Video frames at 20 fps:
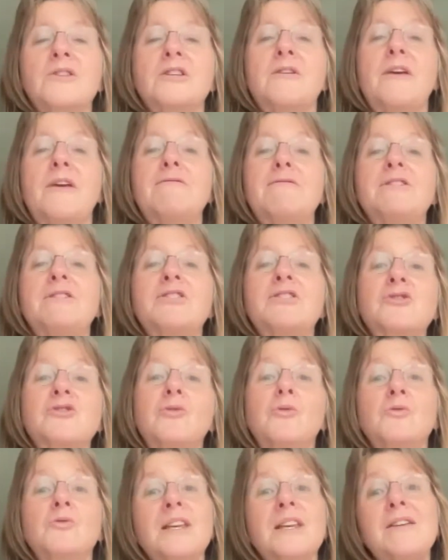So they're
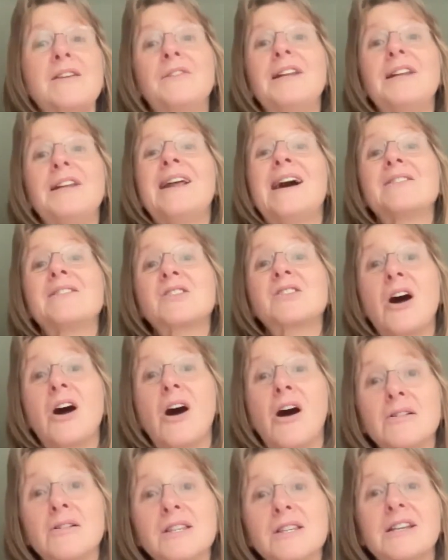installed even in
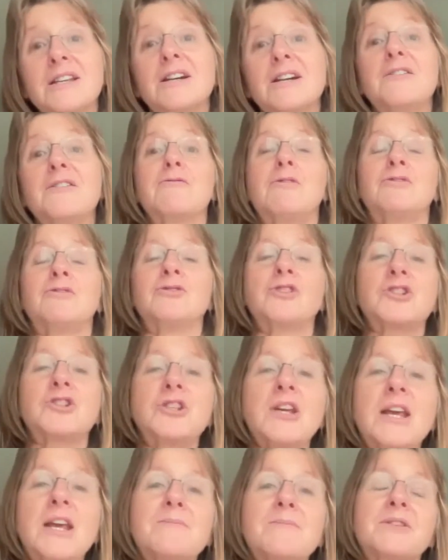Antarctica, they're on
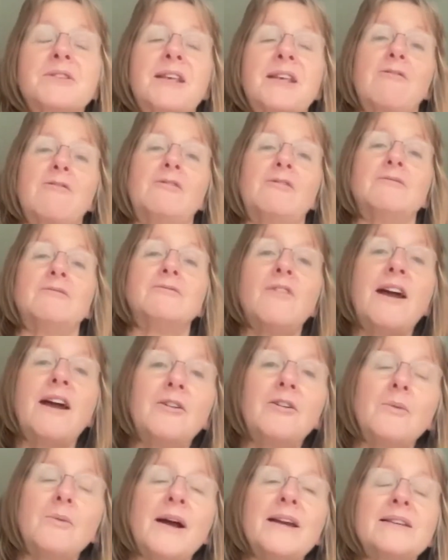ships, they're on
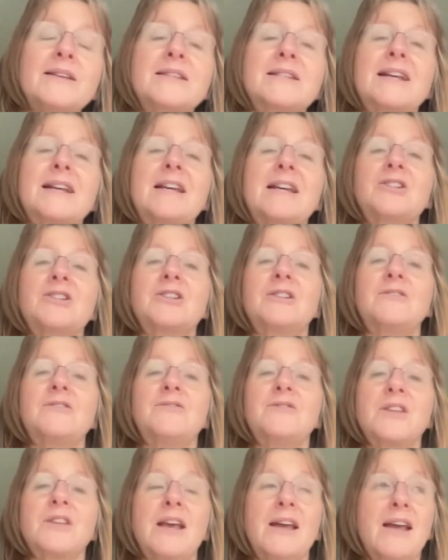railway
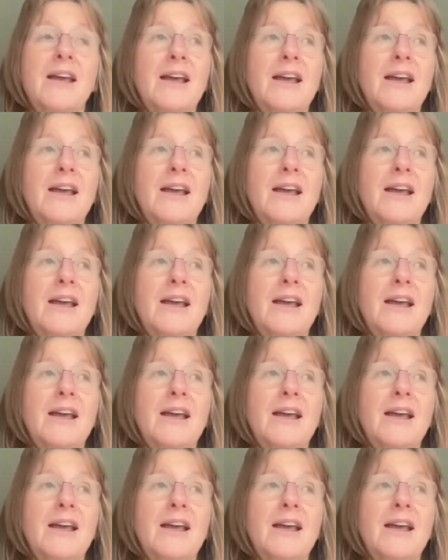stations,